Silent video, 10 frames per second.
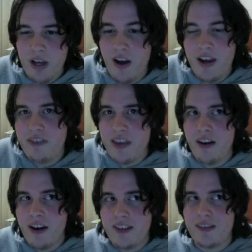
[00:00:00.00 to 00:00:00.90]
even then,
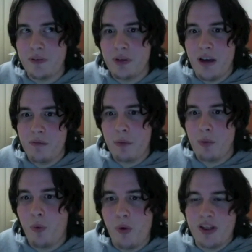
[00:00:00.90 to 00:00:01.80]
I still can't remember
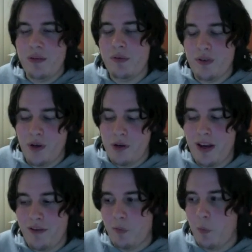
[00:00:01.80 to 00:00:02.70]
what he was talking
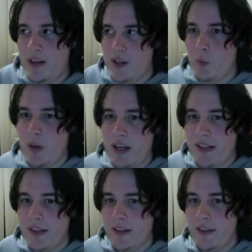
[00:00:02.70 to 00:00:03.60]
about from week to
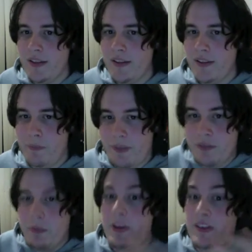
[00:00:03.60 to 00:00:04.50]
week,
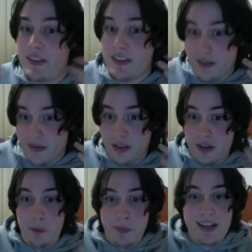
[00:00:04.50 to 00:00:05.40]
just because the
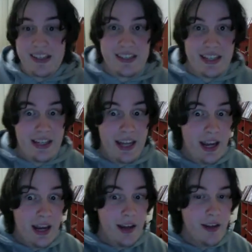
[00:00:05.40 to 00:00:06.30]
topic is TNA.